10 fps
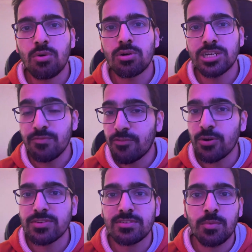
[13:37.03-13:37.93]
So
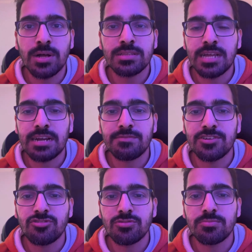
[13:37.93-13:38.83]
Kubeflow is the one that
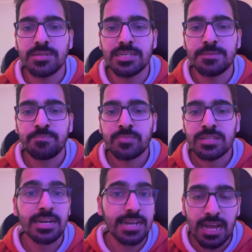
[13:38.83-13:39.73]
we should be,
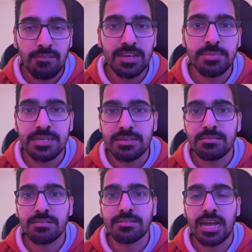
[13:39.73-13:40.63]
that I will
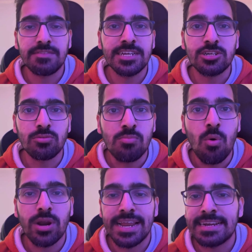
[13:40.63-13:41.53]
be diving into
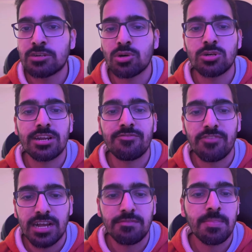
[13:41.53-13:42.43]
more in
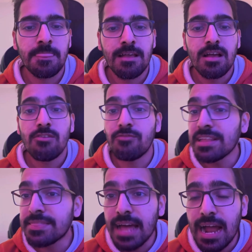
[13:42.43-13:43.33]
2025.
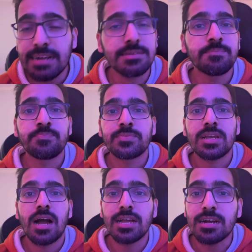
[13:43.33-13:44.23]
With that,
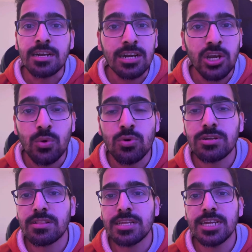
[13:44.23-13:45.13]
I
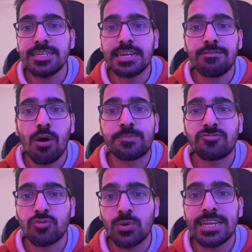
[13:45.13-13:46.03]
conclude the
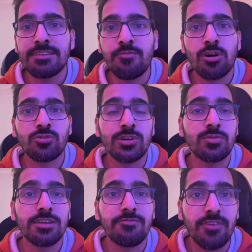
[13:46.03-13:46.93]
DevOps tooling for
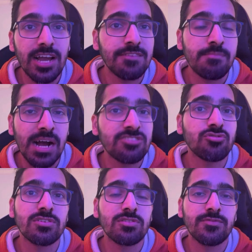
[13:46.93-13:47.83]
2025, my
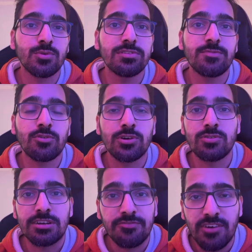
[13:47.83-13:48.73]
choice of tools for
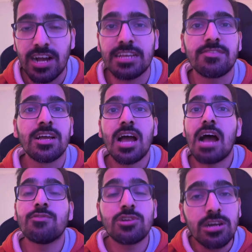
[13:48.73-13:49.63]
2025.
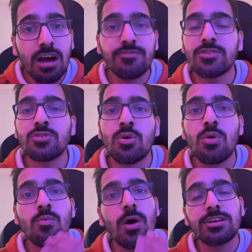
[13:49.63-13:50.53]
I would love to
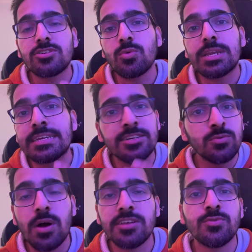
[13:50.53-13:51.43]
know what tooling
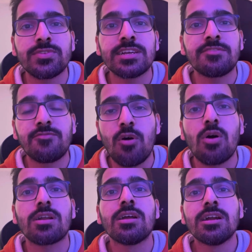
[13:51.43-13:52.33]
you are using
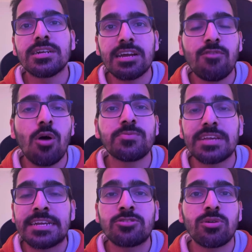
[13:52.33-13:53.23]
for
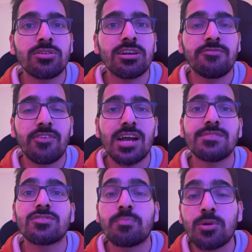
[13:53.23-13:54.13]
DevOps in
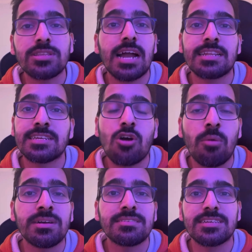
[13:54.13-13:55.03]
2025. So put that in the
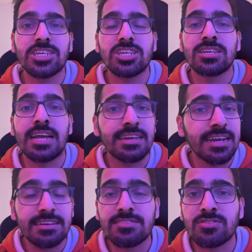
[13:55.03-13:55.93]
comment section
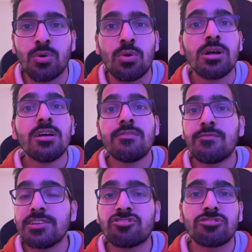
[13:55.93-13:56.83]
and let us know
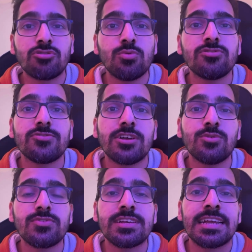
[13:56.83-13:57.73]
which tools you
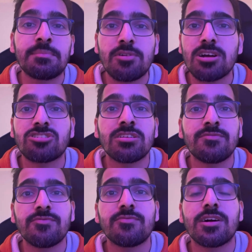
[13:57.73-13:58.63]
are using in
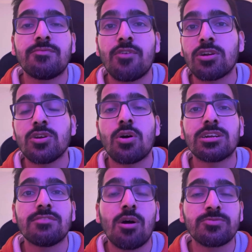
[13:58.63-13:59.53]
production for
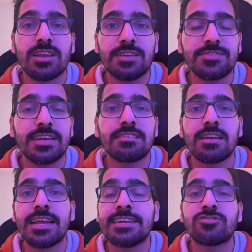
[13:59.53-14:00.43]
your DevOps
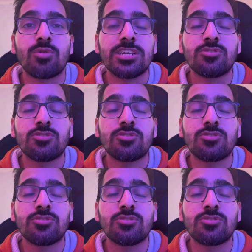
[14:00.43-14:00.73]
lifecycle in